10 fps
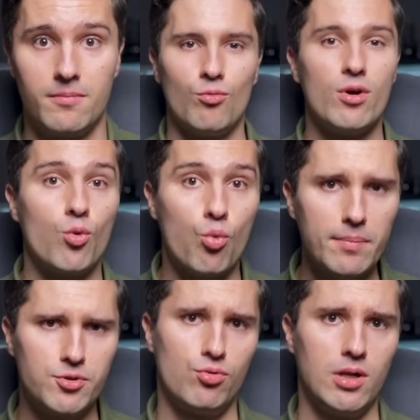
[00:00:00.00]
With a web
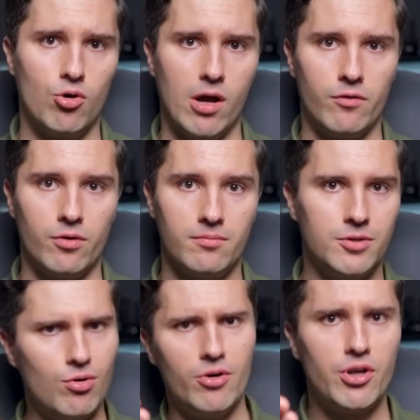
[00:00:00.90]
tool, however,
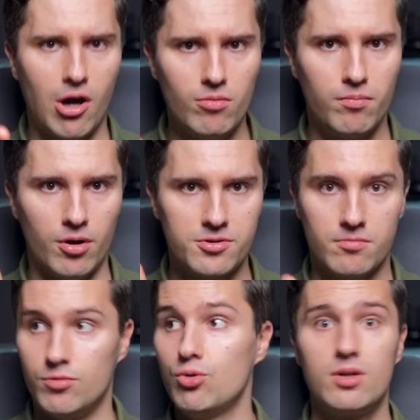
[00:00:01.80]
you are your own boss.
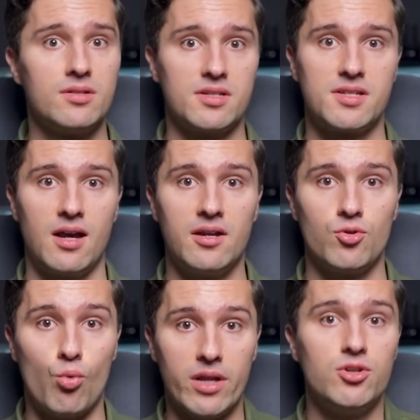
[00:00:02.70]
You can decide
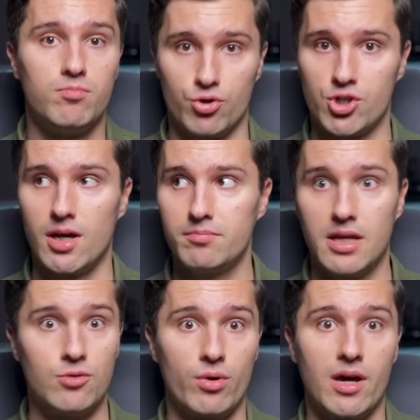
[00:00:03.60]
when you push an
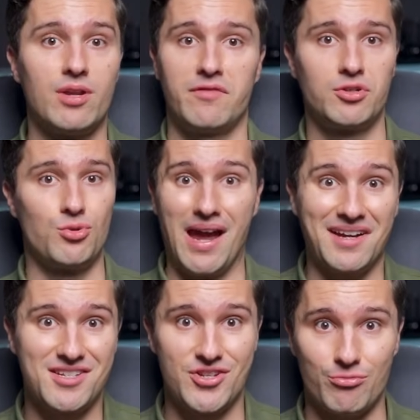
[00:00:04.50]
update without having to
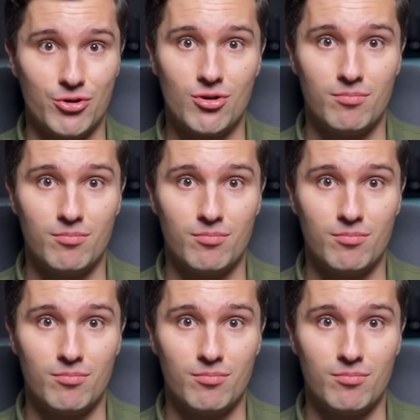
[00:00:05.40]
ask someone to